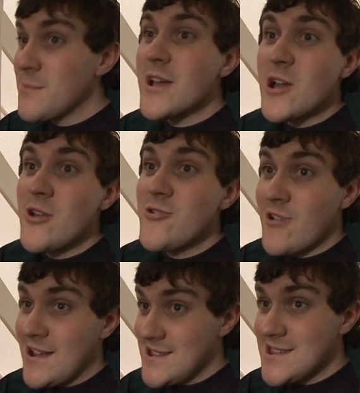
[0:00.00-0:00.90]
Done by
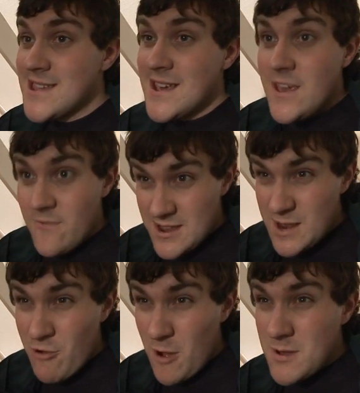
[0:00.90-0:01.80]
contractors. Have you had any
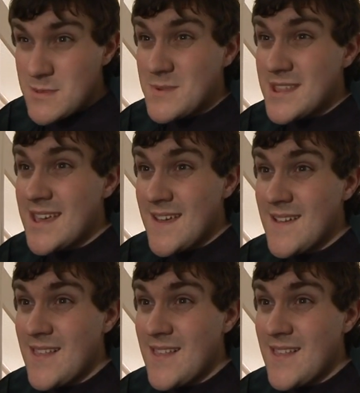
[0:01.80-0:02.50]
problems with it?